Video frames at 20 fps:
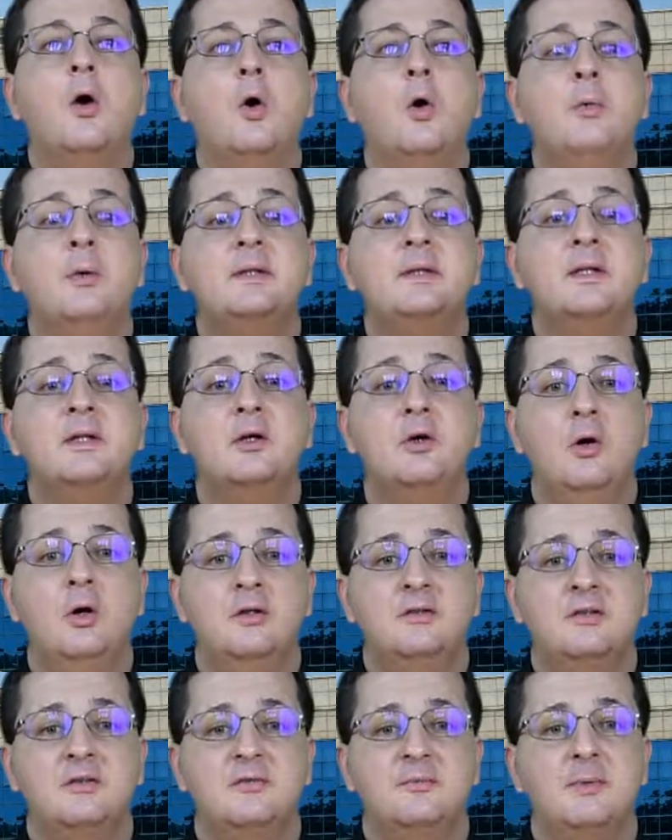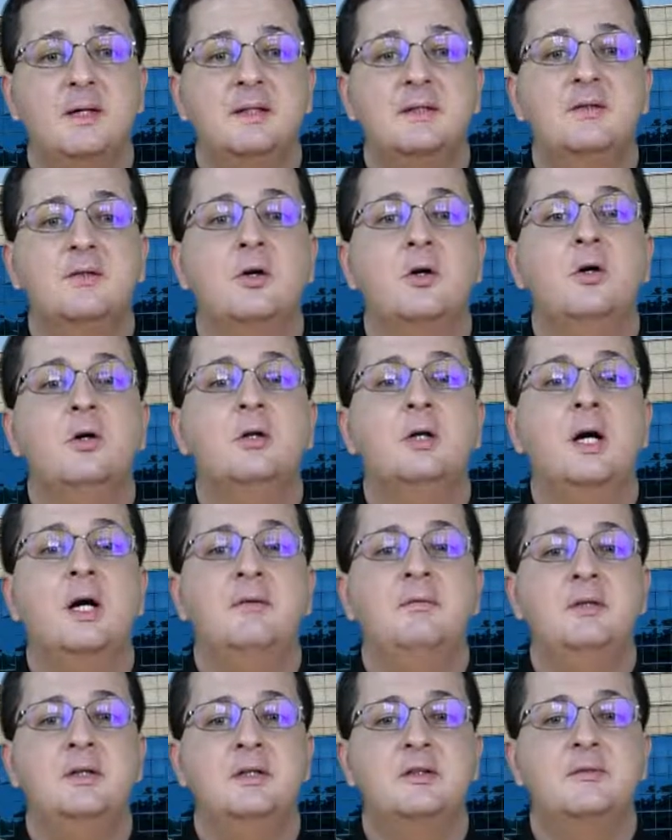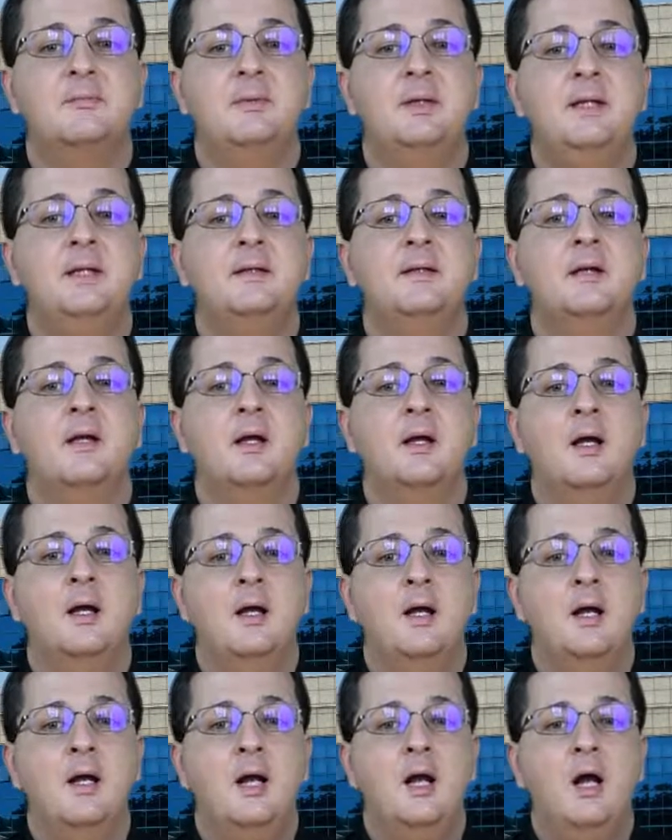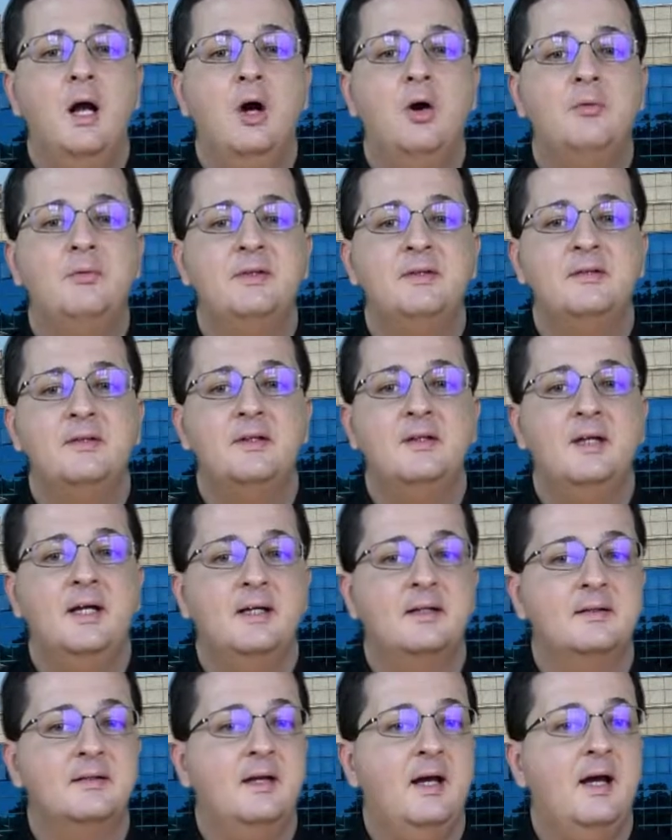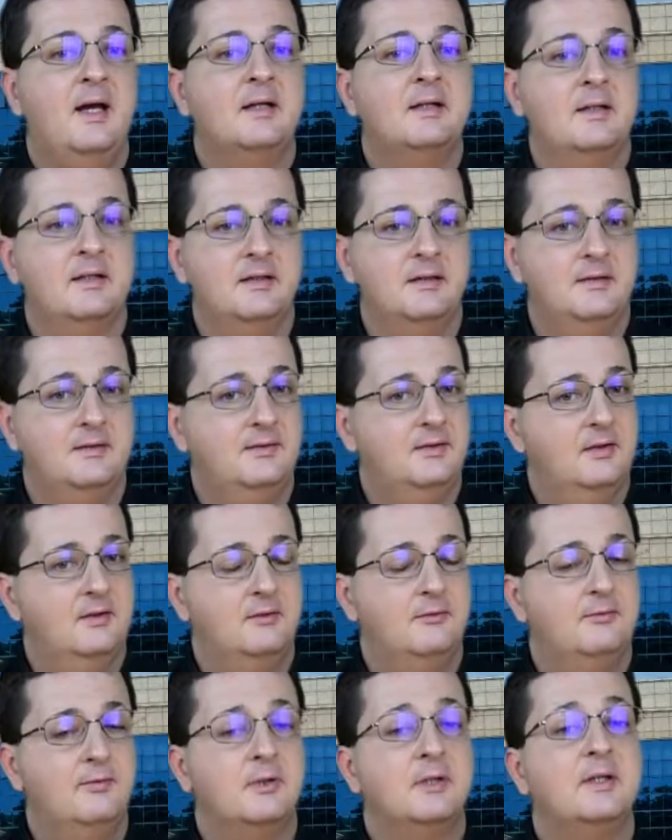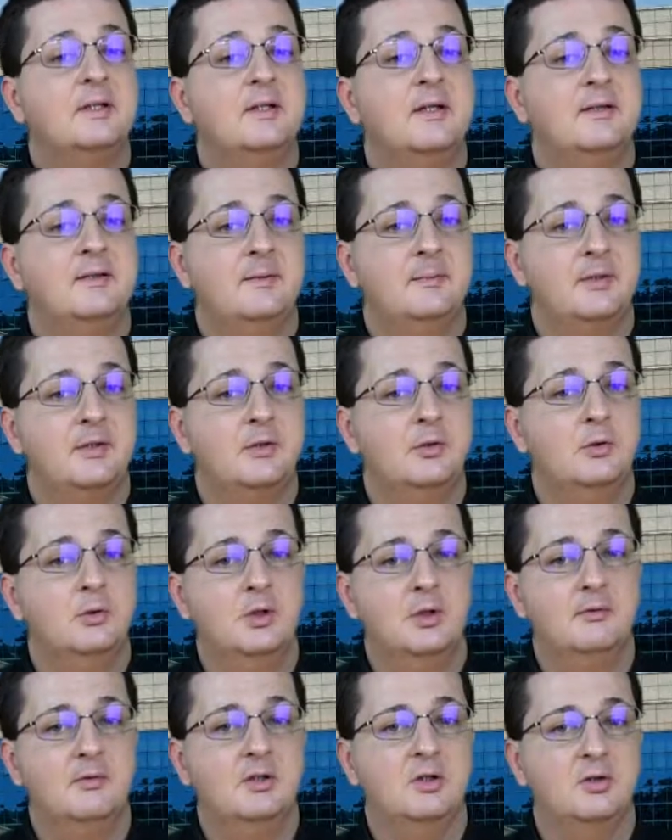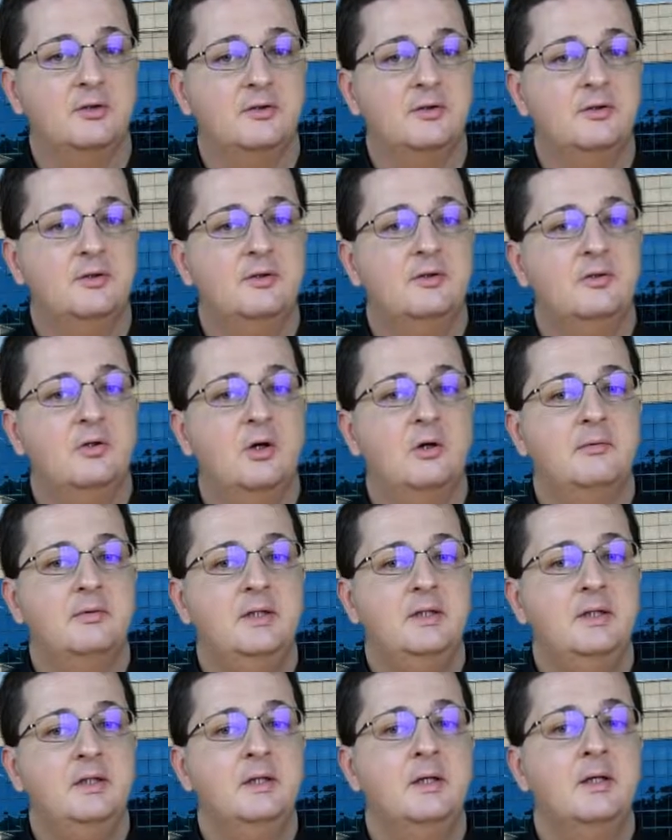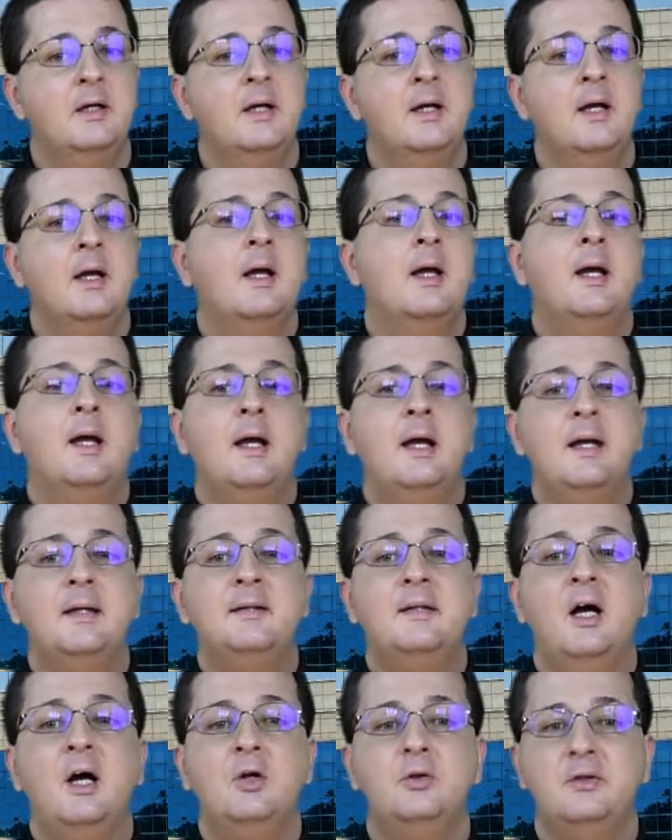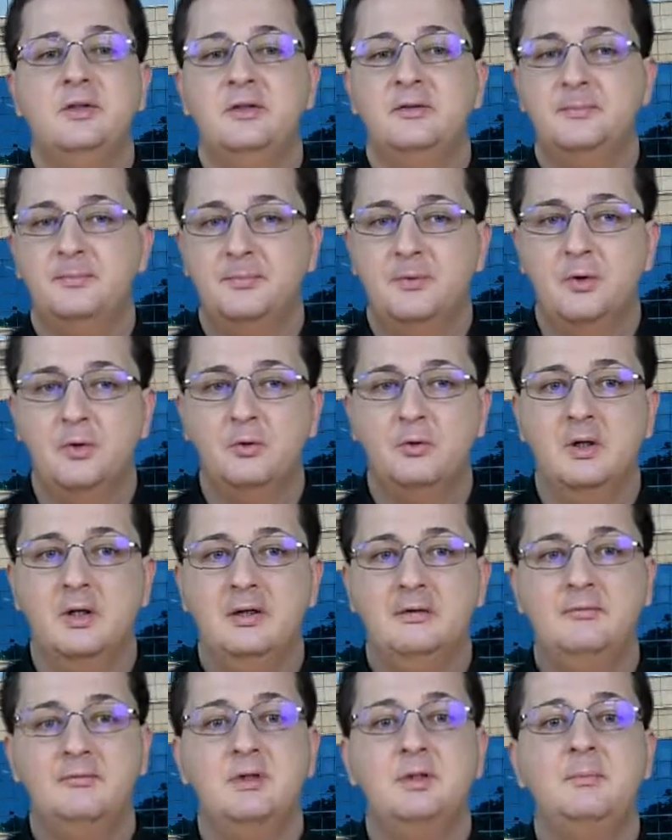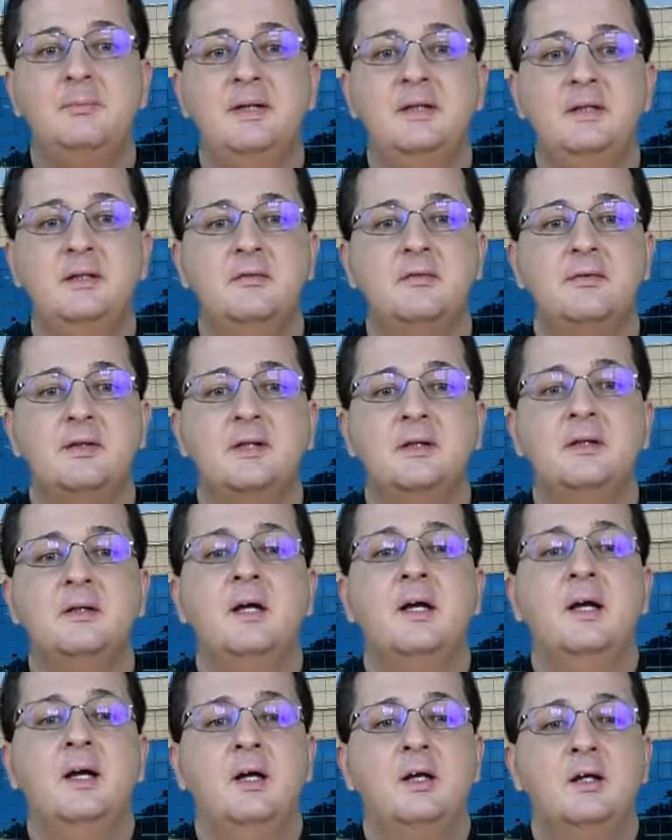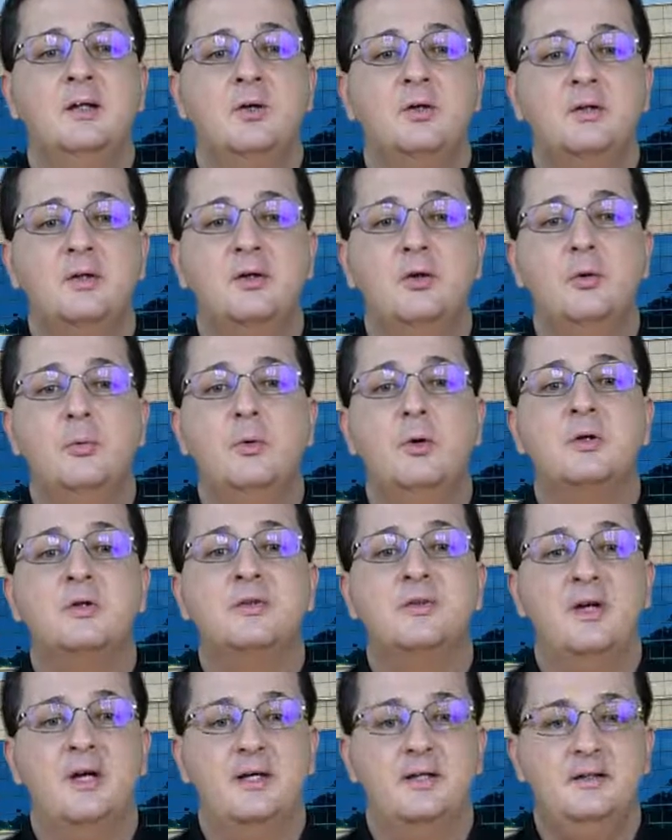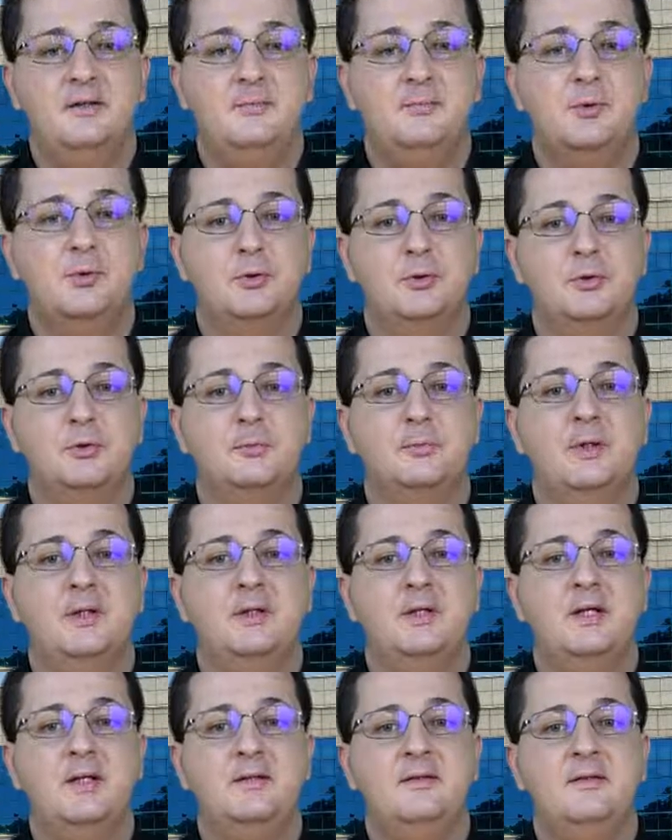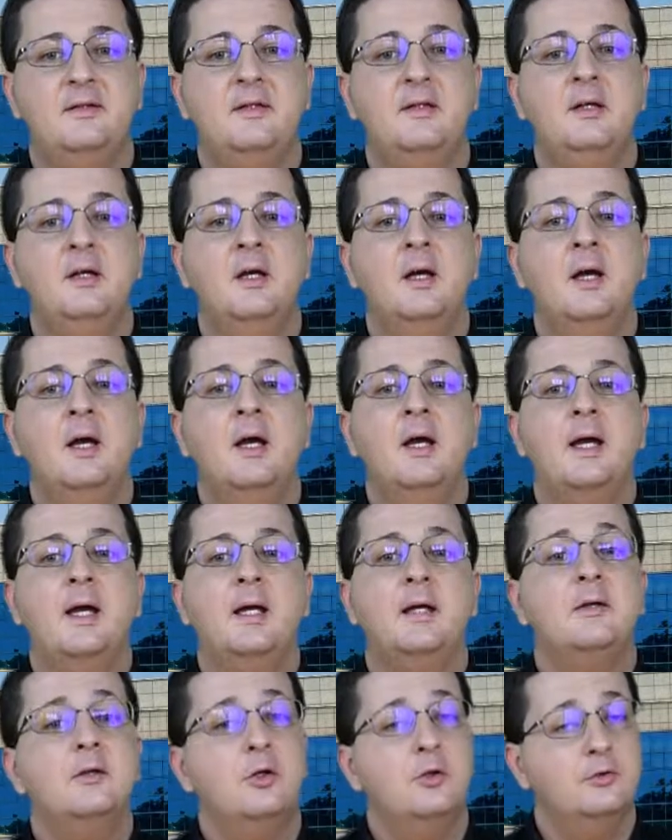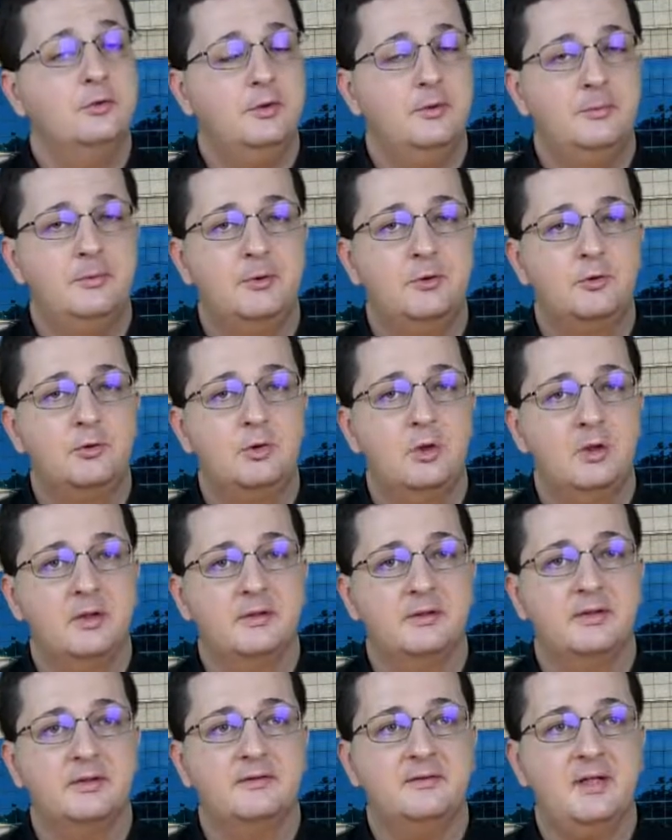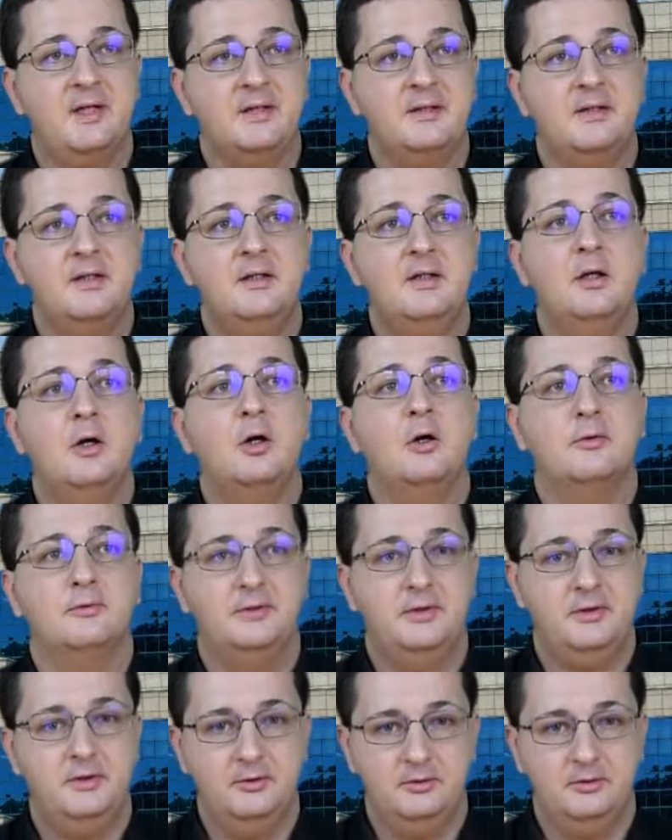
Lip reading: Over the course of my talk, I will explain how we select targets for the DESI Peculiar Velocity Survey and how this program will benefit the overall science produced by DESI and contribute to our understanding of the